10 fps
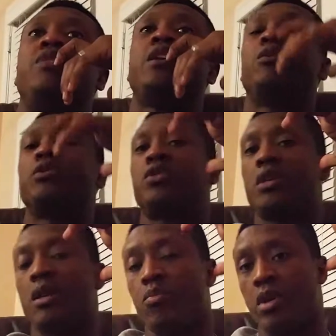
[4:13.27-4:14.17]
they don't
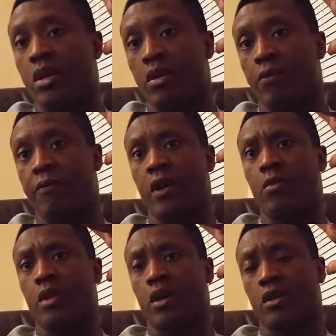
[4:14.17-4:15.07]
see it being unfair
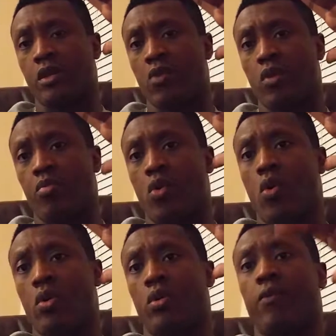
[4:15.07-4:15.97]
because they were
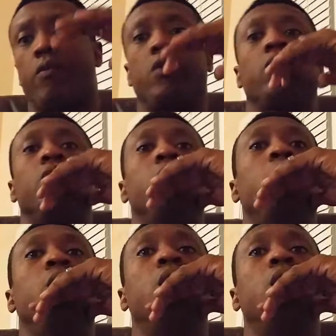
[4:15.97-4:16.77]
born on the front row?